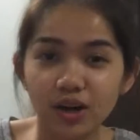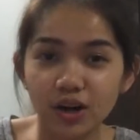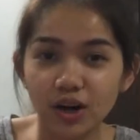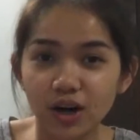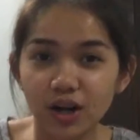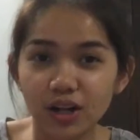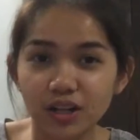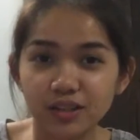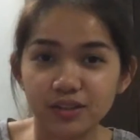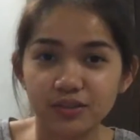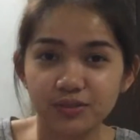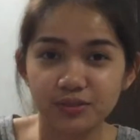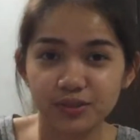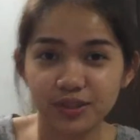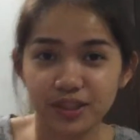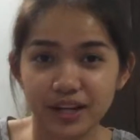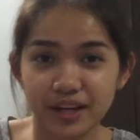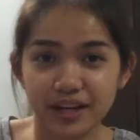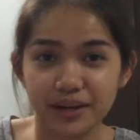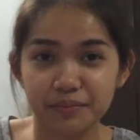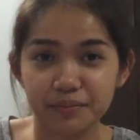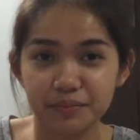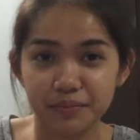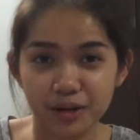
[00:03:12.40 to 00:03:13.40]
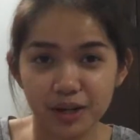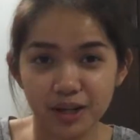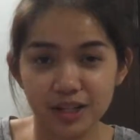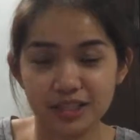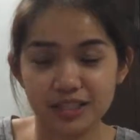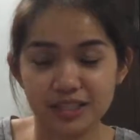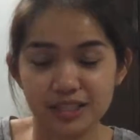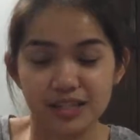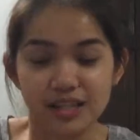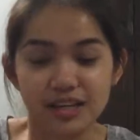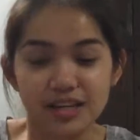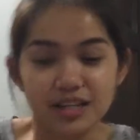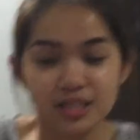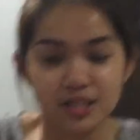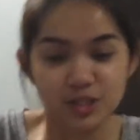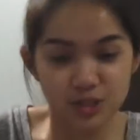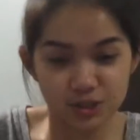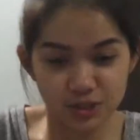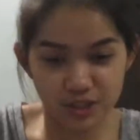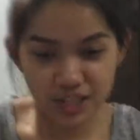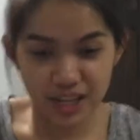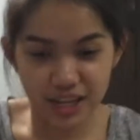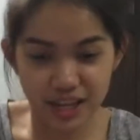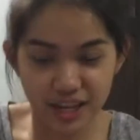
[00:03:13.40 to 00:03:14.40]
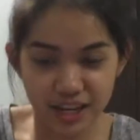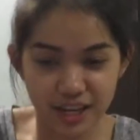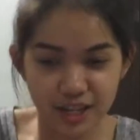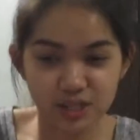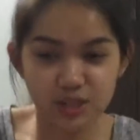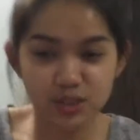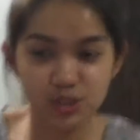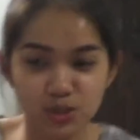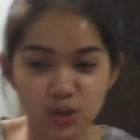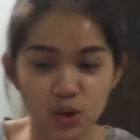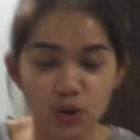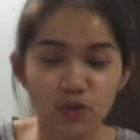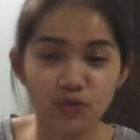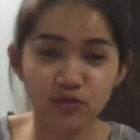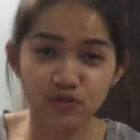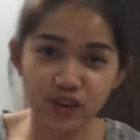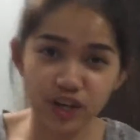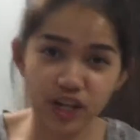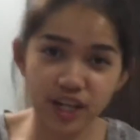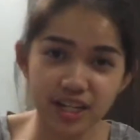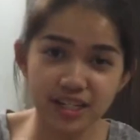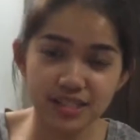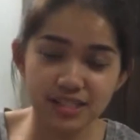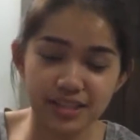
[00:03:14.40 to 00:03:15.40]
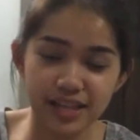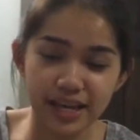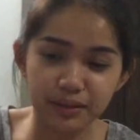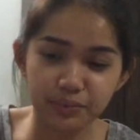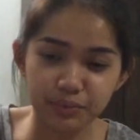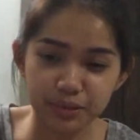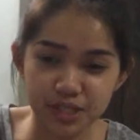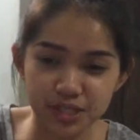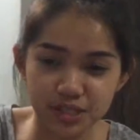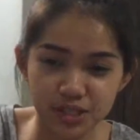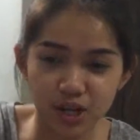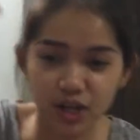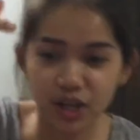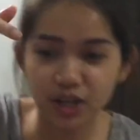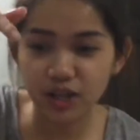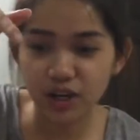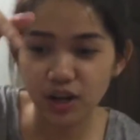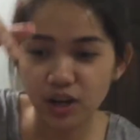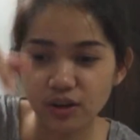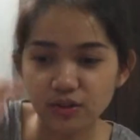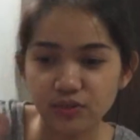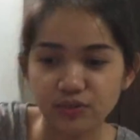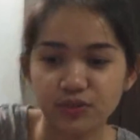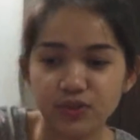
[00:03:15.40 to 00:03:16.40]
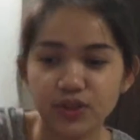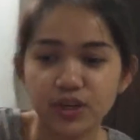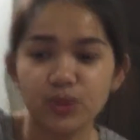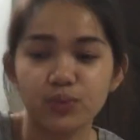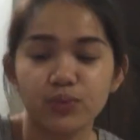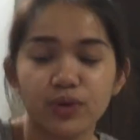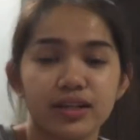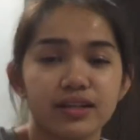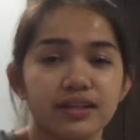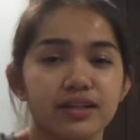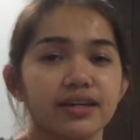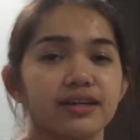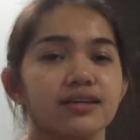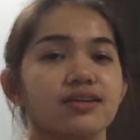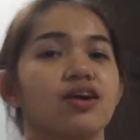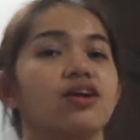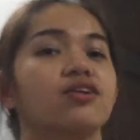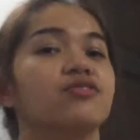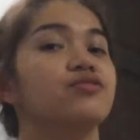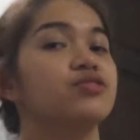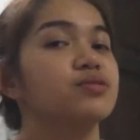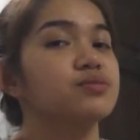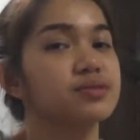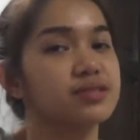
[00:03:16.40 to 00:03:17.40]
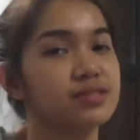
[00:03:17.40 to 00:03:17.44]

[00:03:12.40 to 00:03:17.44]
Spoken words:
haul of what I bought today. So first, let me start off with what I got from